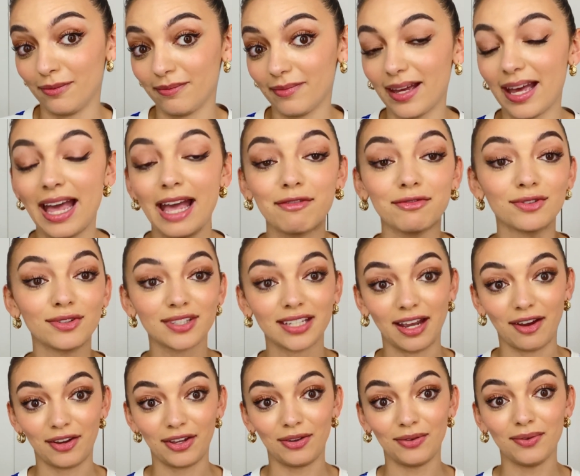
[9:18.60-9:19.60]
I have to
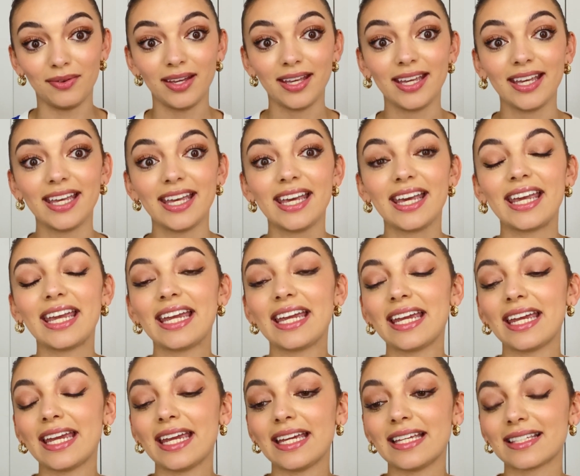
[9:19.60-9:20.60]
tell you,
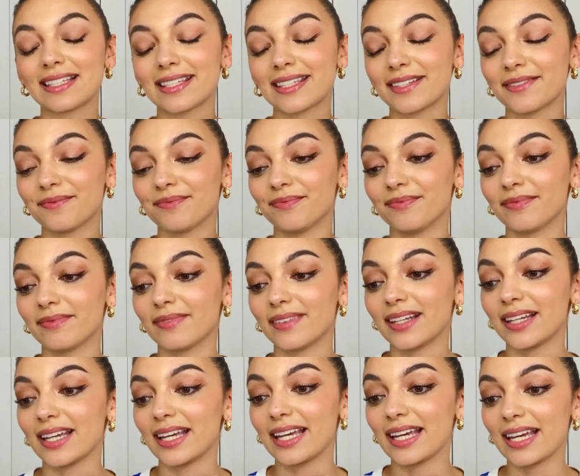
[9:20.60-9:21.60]
is
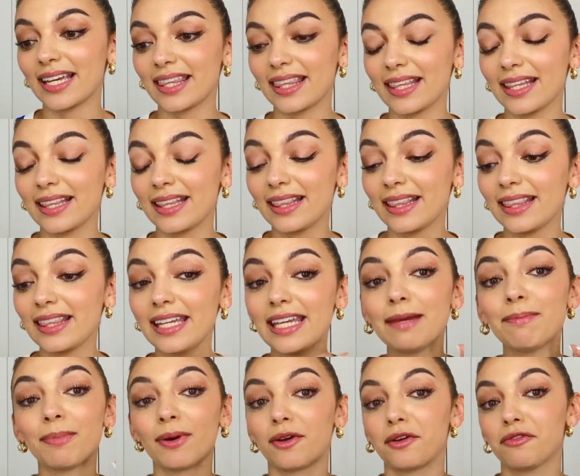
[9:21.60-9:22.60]
the
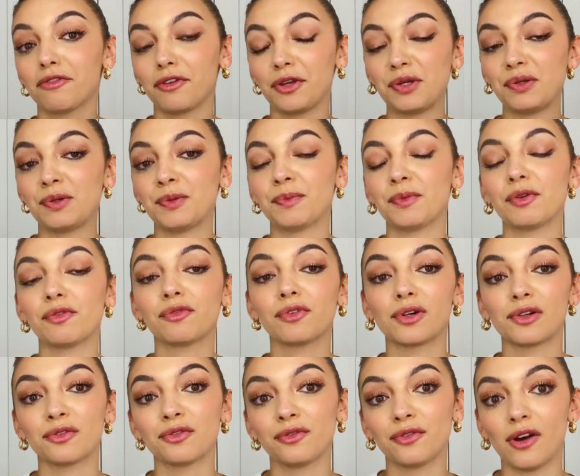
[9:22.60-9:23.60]
perfume for
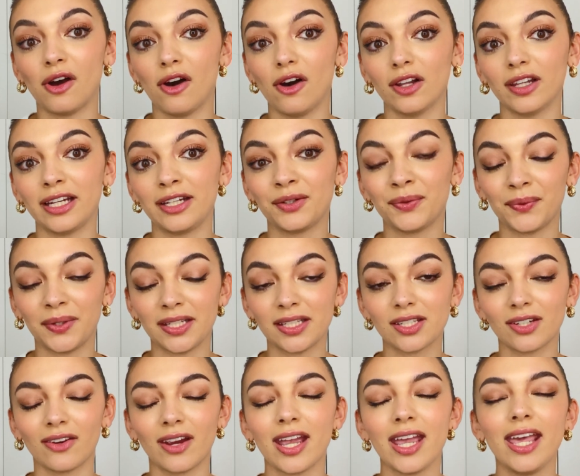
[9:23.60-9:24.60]
fall and
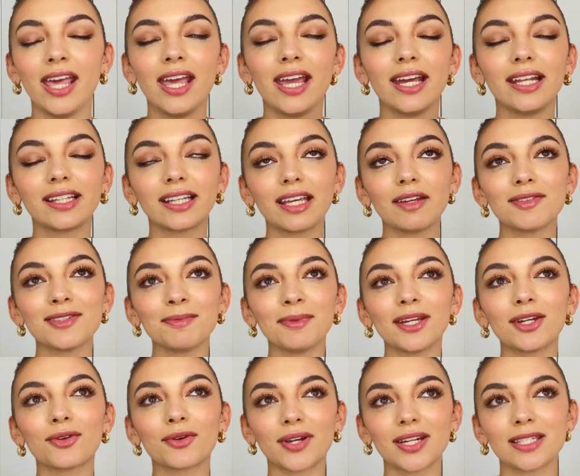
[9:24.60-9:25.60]
winter. It gives me
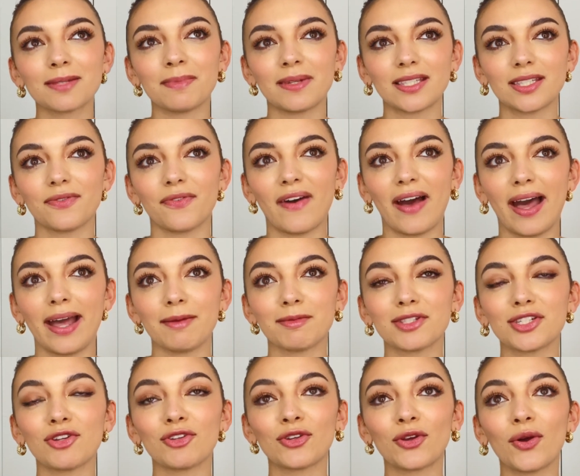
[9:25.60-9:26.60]
Christmas vibes,
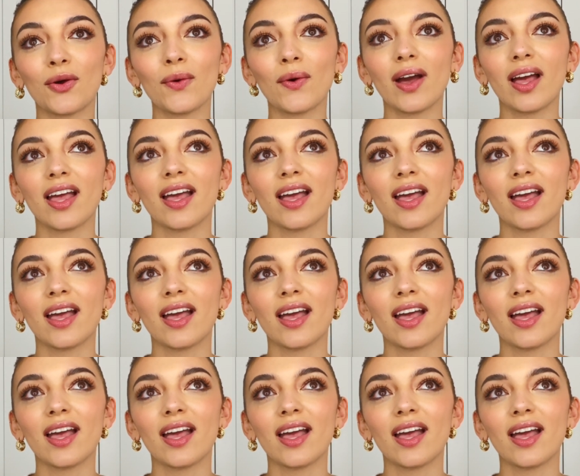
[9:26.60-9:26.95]
you know.